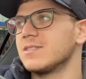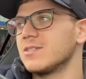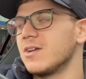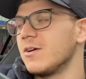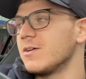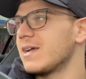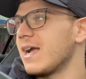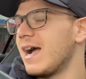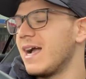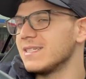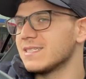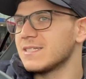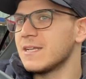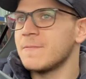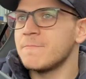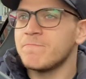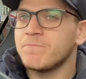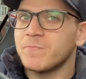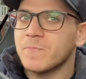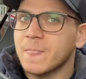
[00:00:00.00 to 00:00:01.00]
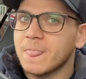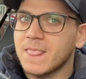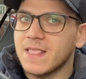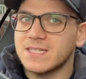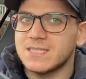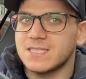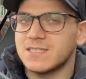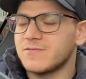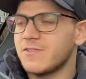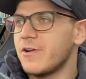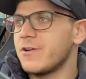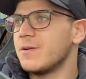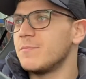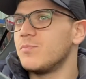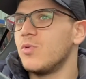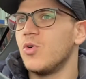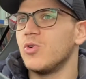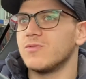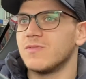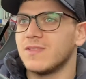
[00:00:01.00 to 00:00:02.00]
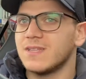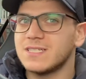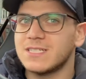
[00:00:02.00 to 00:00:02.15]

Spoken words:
So guys, this is very important.